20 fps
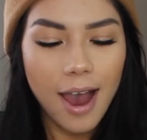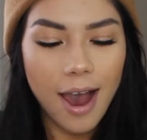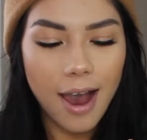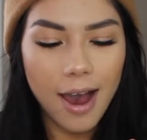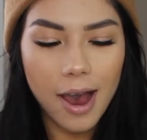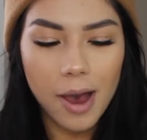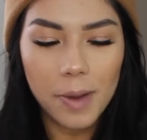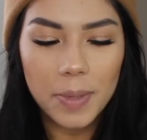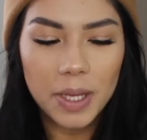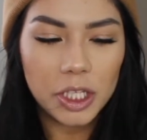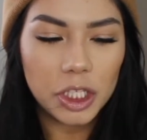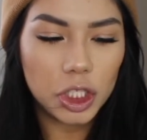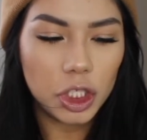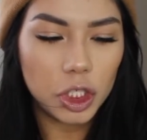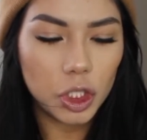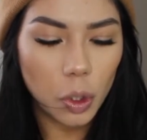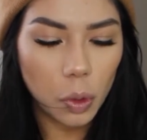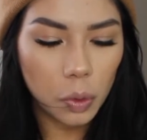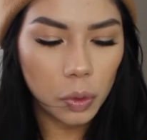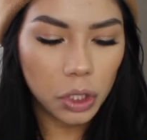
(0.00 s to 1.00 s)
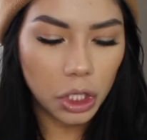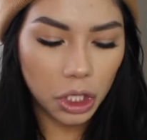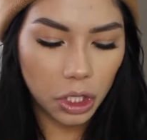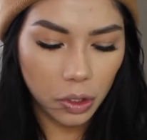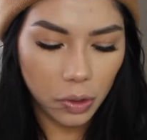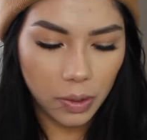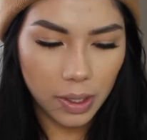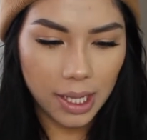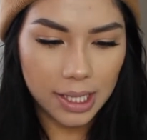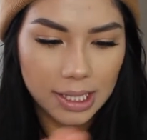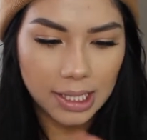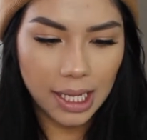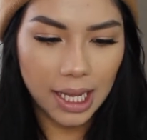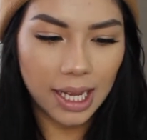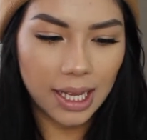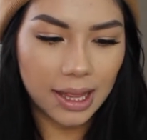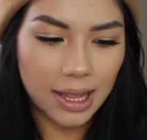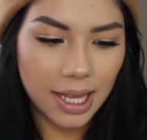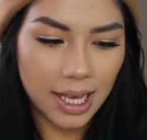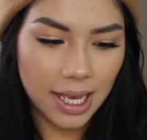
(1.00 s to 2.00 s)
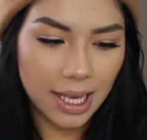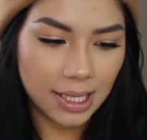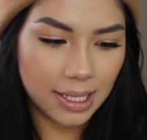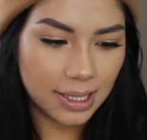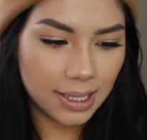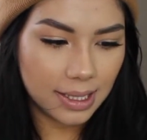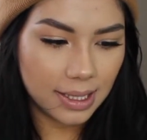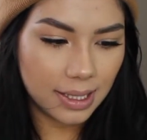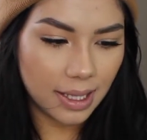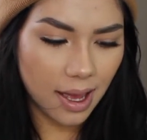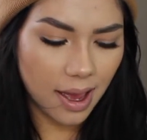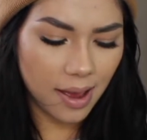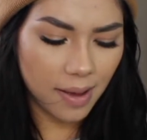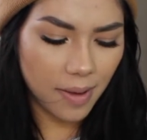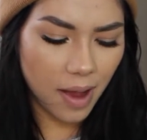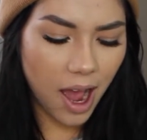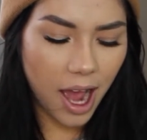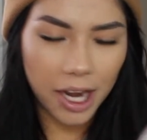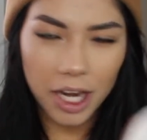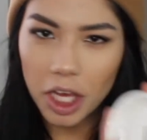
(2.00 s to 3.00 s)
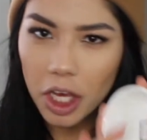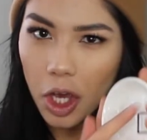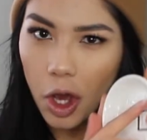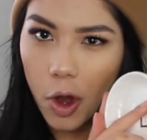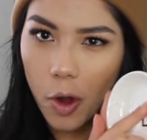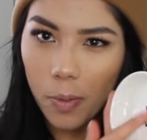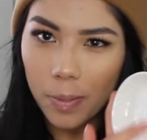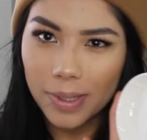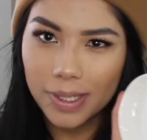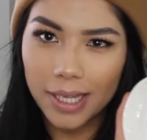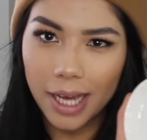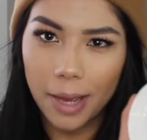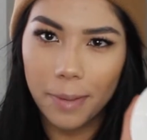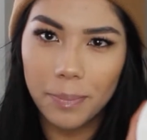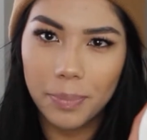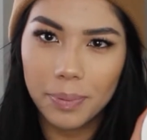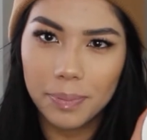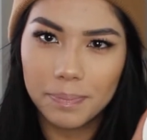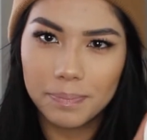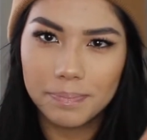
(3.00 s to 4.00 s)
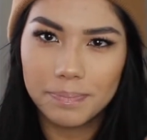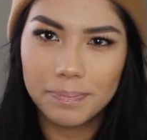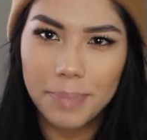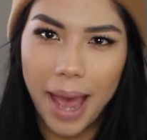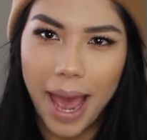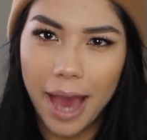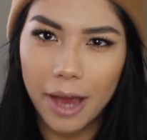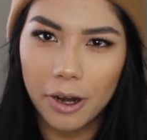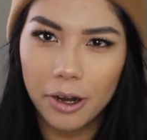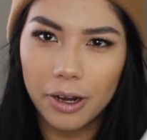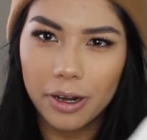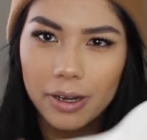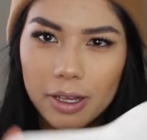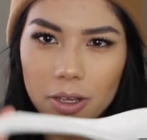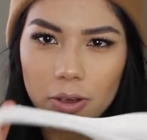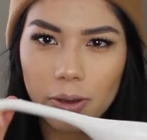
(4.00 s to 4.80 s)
It's so cute. It's like this honeycomb type pattern.